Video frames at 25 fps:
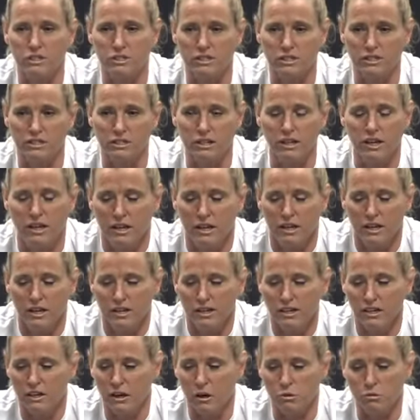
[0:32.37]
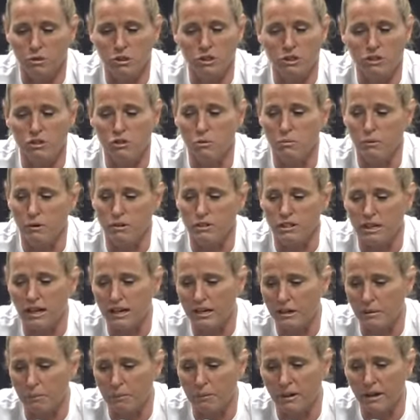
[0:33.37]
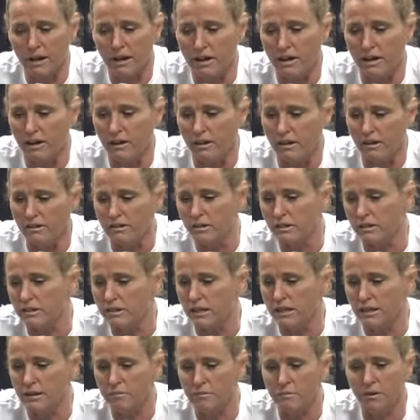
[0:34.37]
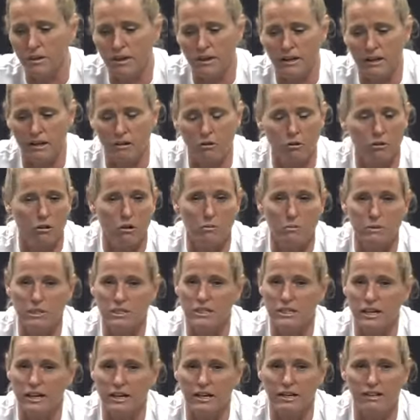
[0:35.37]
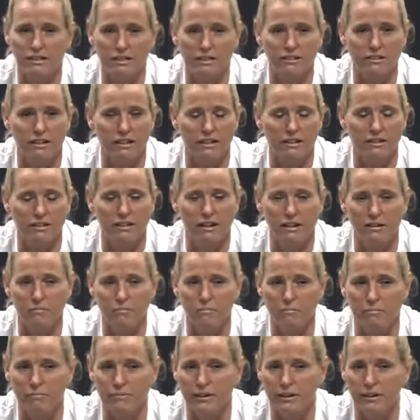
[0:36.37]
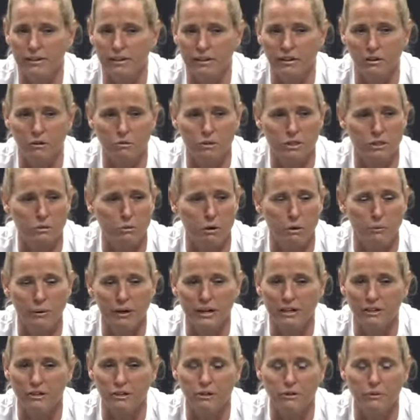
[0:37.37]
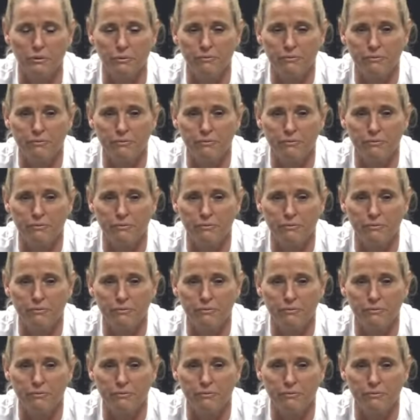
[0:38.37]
And, you know, just super excited to play a team like Oklahoma State and you know, see what we can do.